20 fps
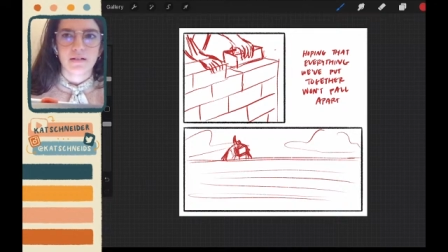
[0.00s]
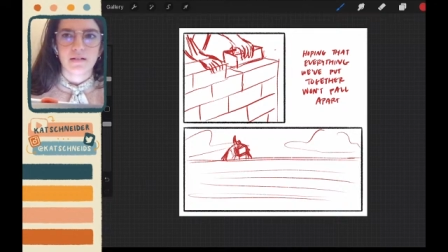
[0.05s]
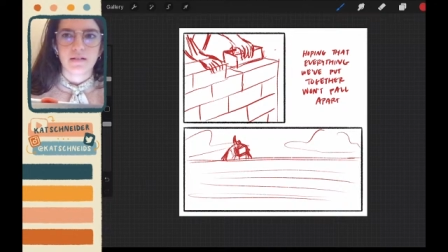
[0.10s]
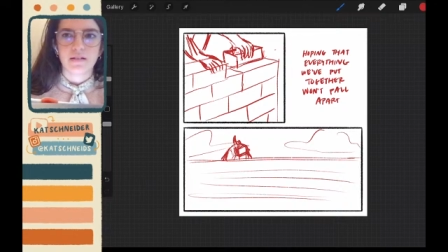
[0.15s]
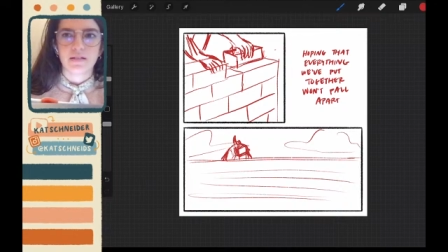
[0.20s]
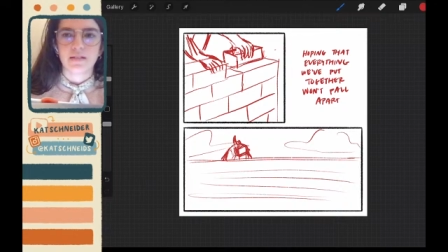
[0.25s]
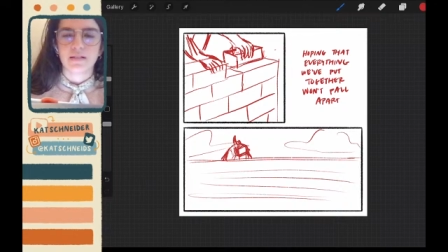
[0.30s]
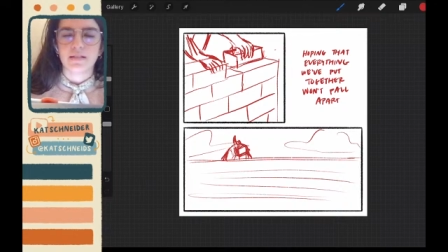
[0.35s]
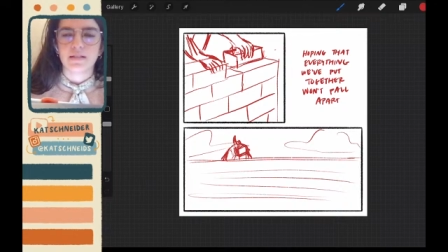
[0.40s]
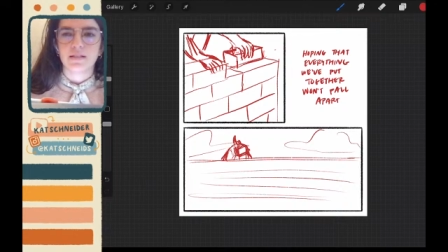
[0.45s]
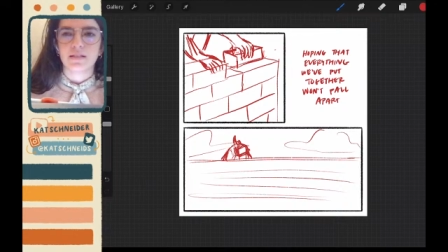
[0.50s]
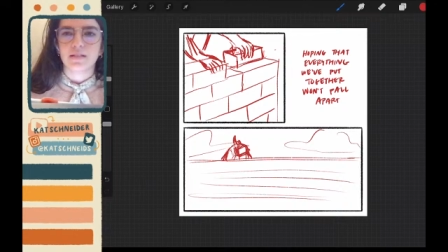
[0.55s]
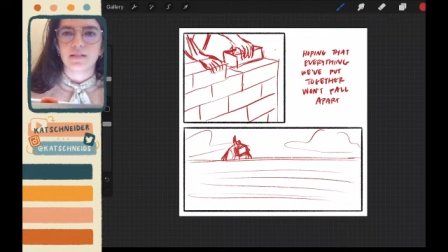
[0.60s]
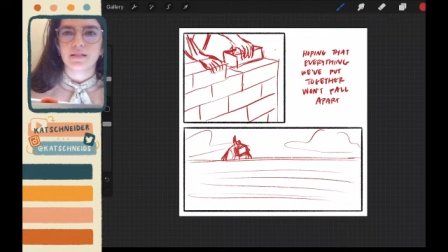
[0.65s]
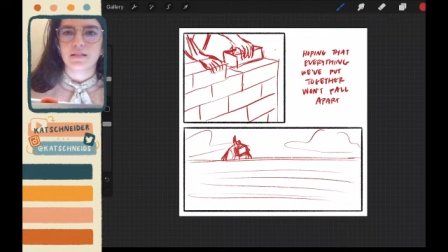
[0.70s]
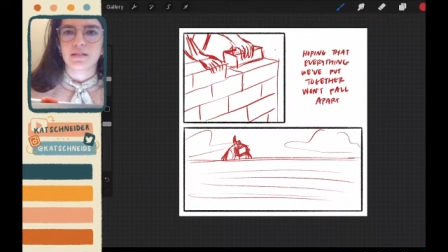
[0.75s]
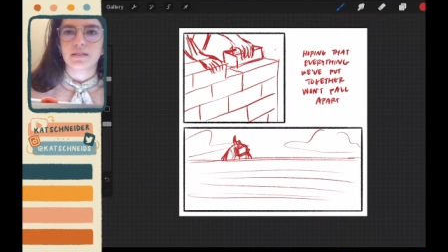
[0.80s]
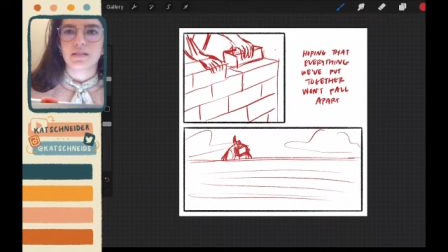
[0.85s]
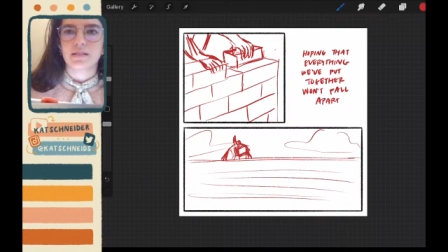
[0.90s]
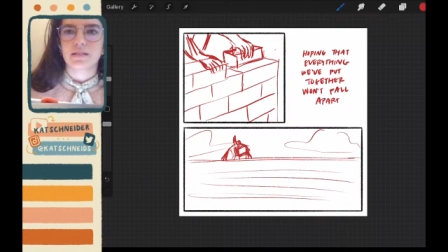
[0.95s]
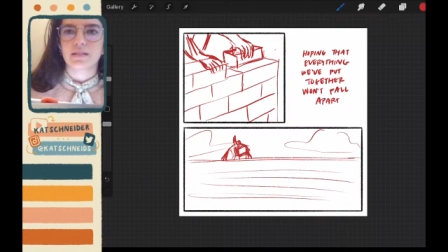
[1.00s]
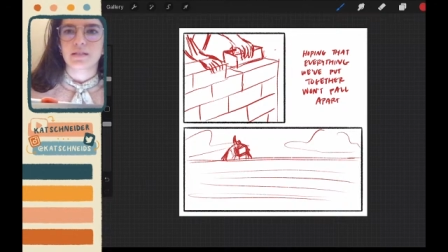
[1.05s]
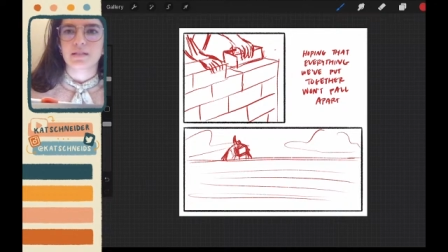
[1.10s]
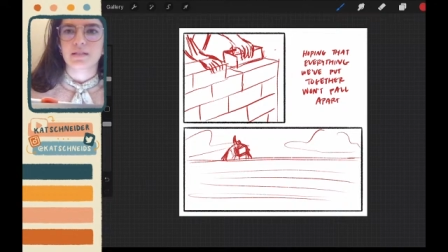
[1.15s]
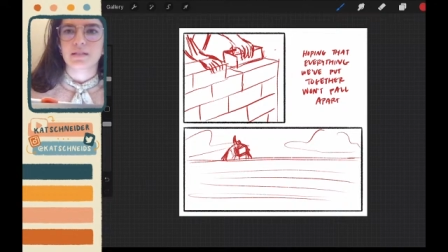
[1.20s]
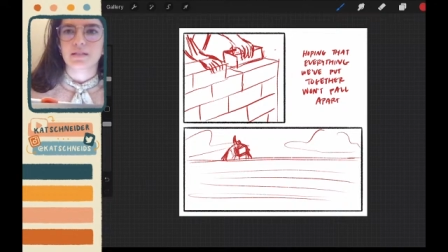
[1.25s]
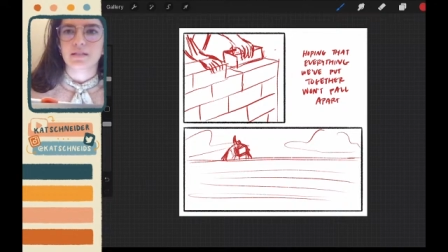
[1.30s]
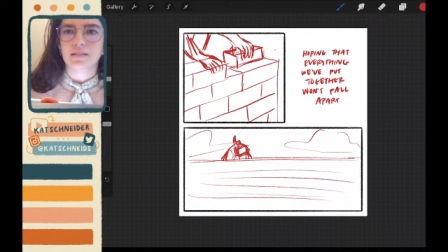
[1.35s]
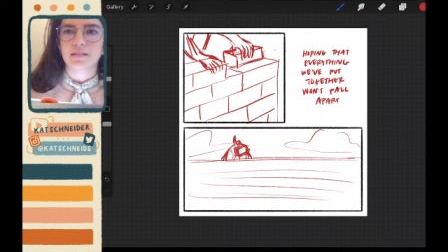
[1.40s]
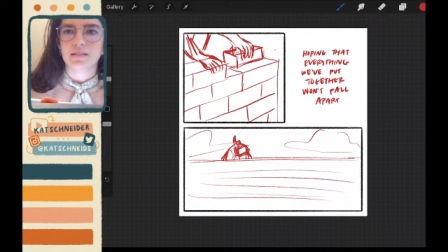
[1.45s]

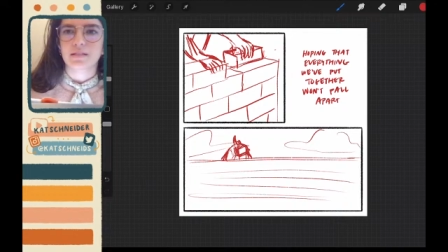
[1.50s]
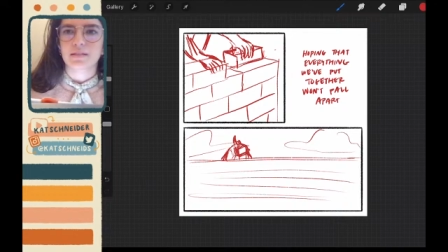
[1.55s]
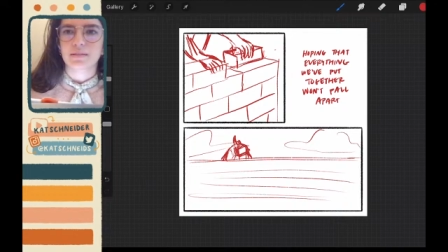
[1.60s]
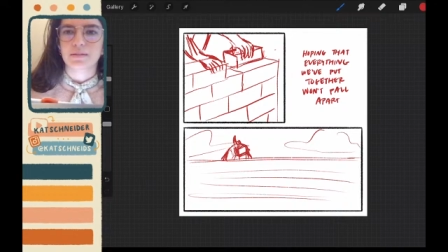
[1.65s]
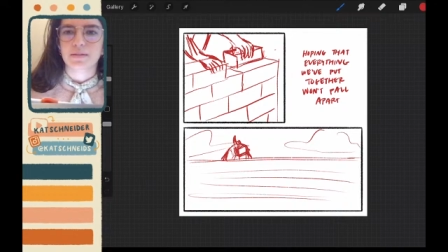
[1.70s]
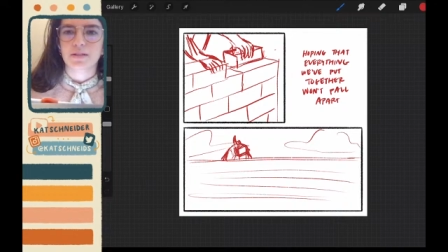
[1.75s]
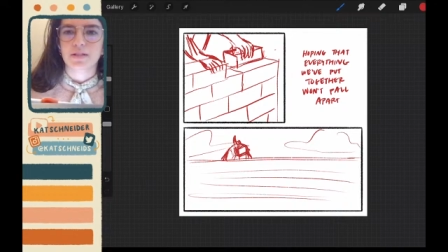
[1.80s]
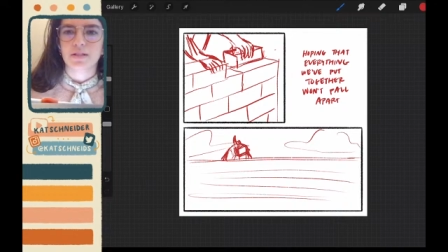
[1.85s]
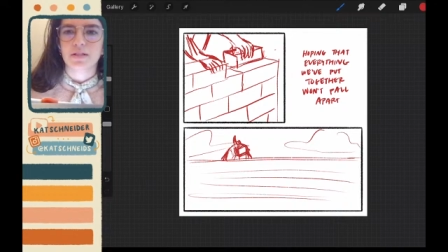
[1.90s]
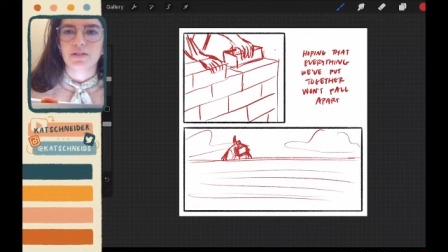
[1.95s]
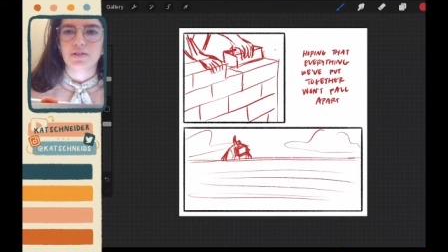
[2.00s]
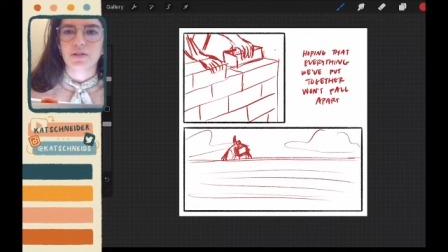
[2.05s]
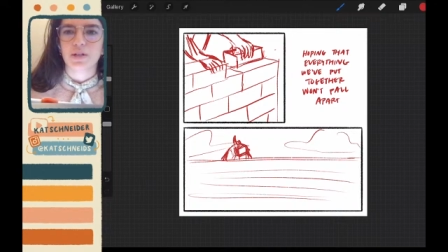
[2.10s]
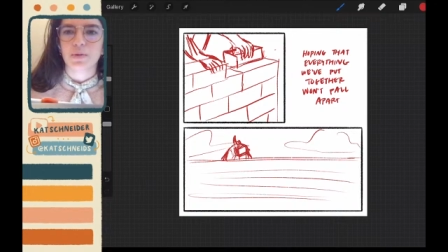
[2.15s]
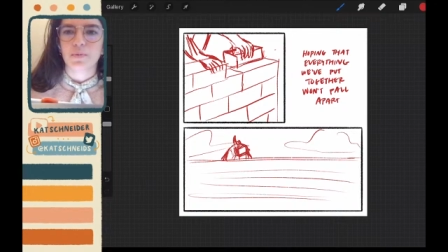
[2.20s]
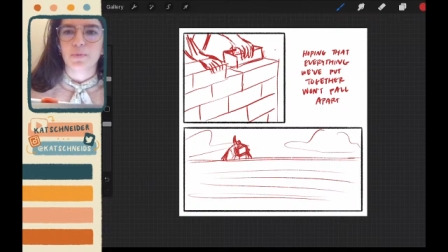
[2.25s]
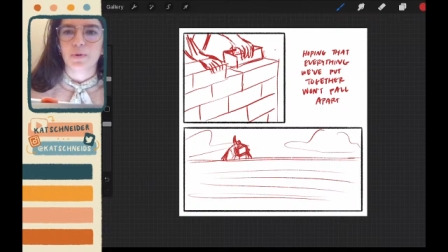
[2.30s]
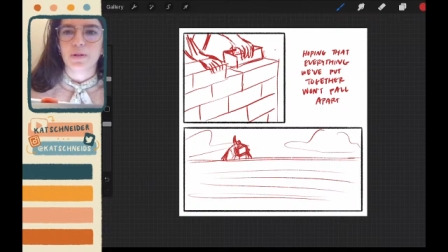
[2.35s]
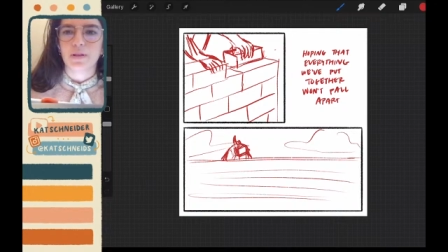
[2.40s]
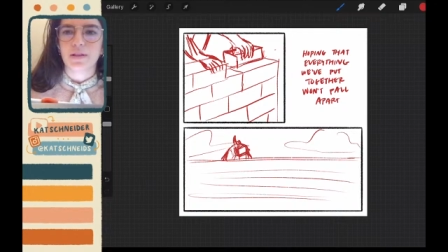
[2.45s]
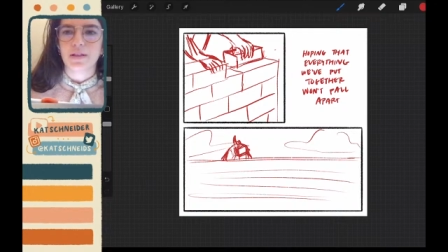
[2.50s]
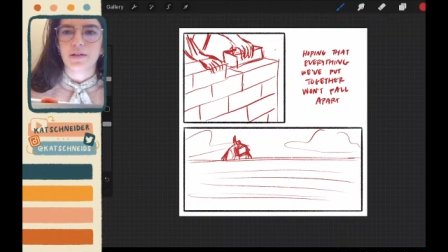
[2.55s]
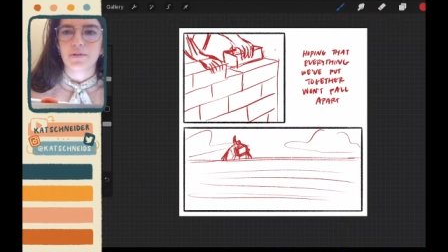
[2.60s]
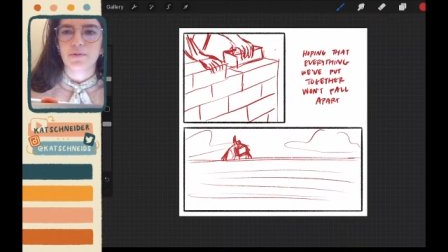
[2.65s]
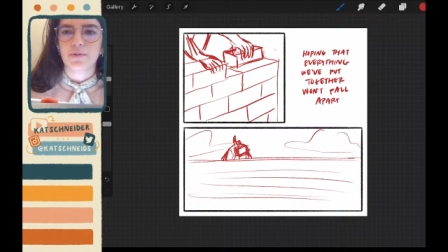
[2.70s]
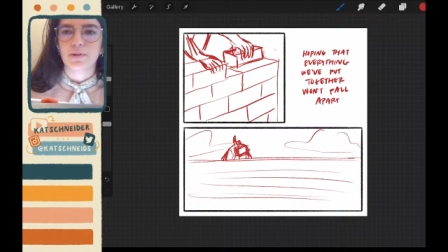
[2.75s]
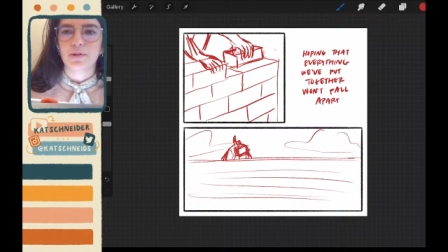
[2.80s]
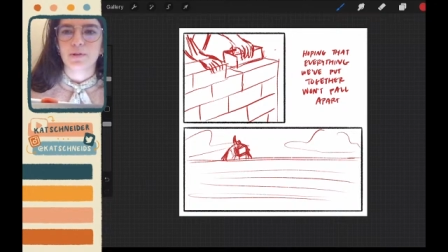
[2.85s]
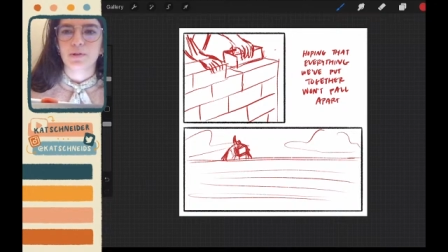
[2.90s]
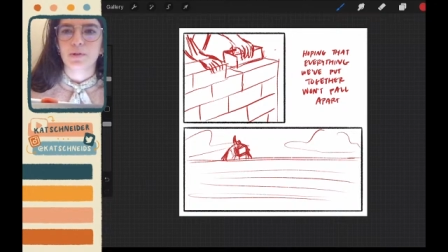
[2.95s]
I'm just gonna try one thing
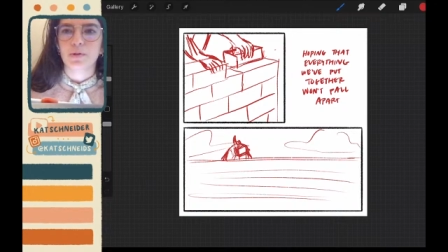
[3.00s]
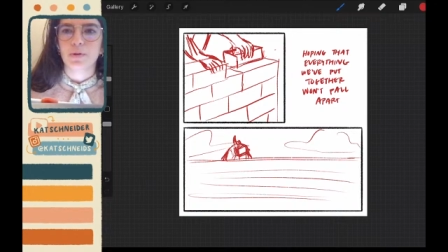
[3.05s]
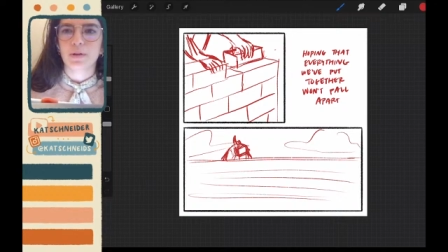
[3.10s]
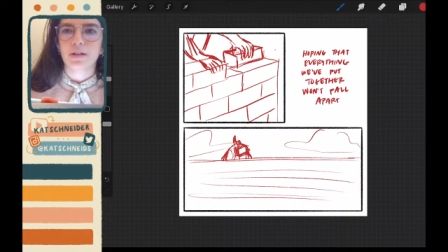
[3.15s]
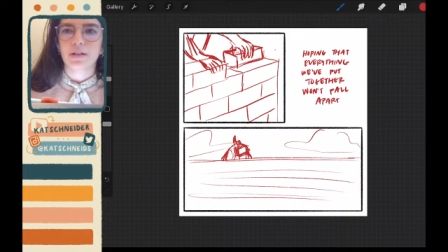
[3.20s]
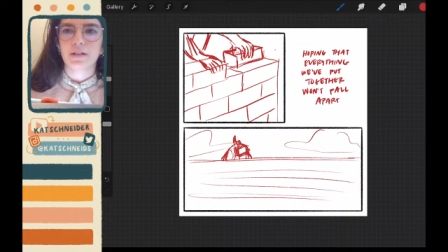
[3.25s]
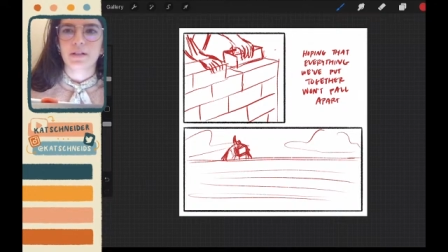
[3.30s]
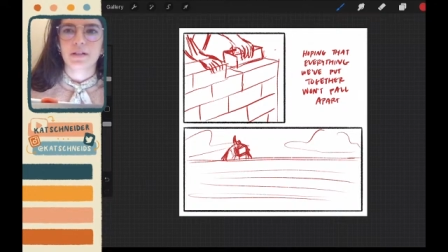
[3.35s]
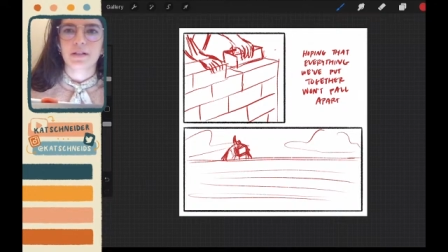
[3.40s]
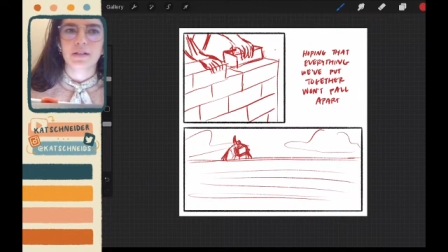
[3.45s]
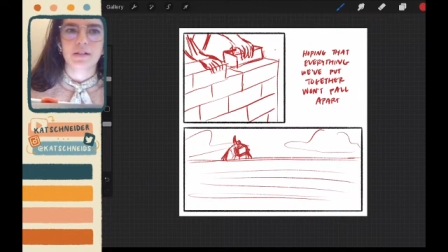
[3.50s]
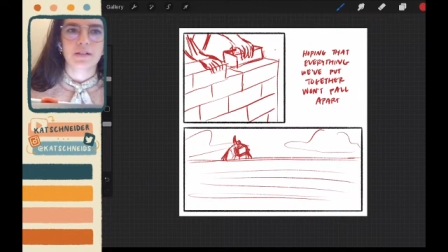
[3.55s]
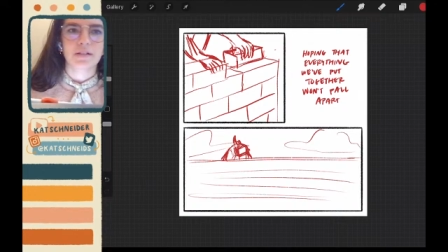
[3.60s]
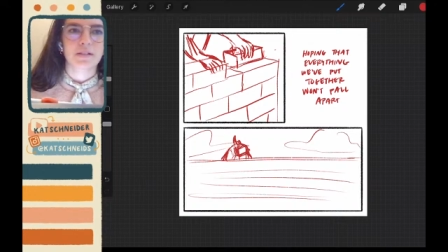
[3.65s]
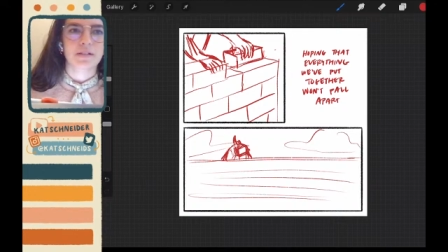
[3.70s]
real quick.